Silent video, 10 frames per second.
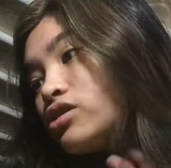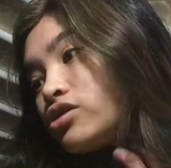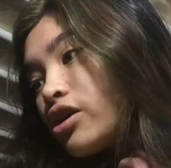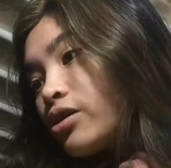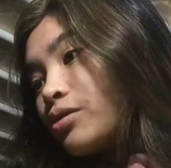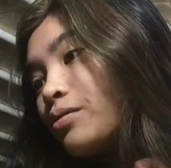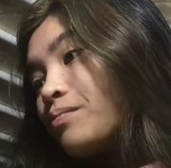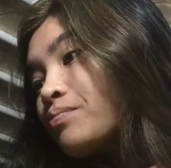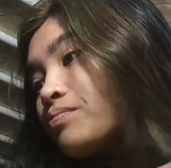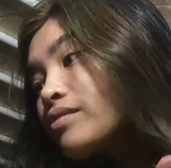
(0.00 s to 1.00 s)
So
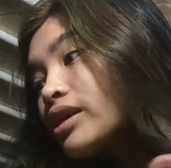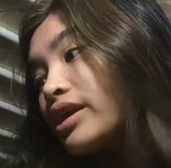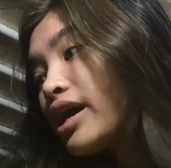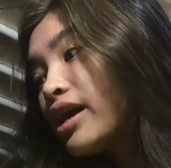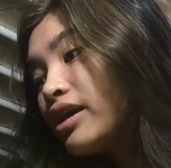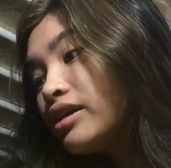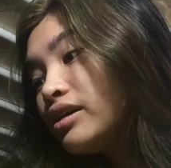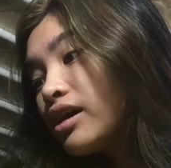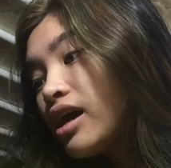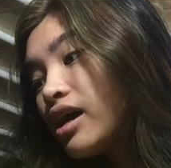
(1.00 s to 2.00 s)
yeah,
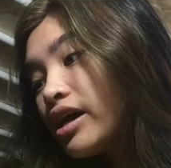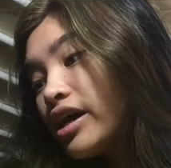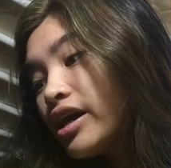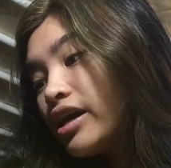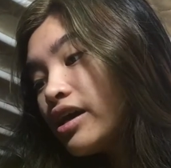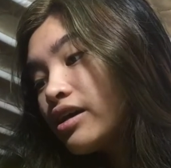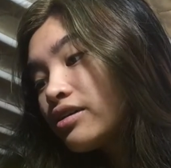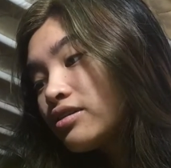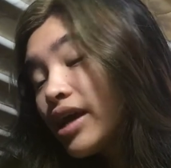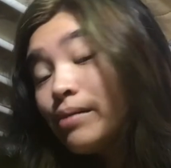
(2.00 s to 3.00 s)
I
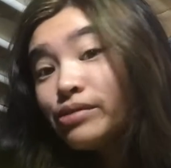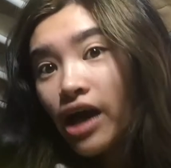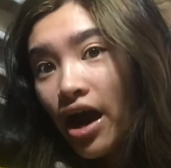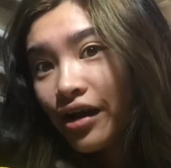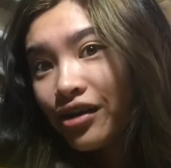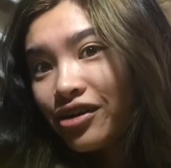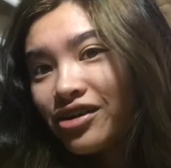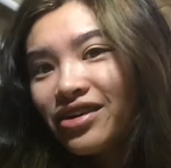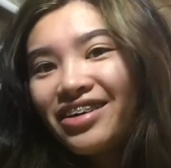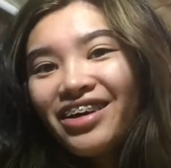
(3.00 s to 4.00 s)
am
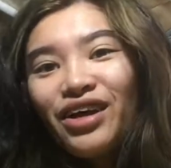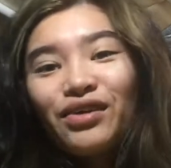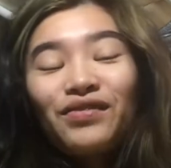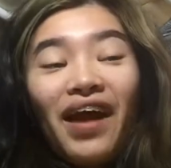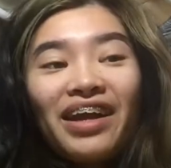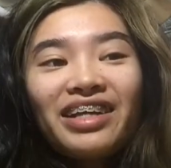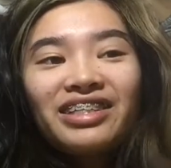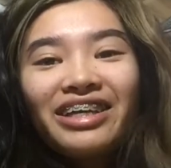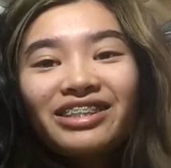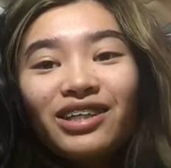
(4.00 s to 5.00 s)
tired. Writing
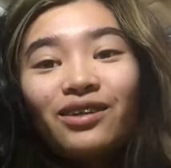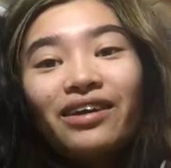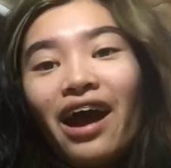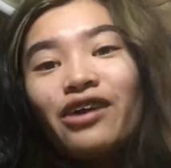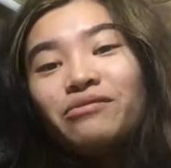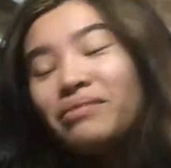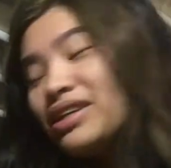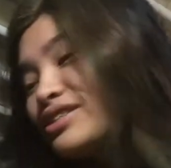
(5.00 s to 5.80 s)
takes a lot out of me,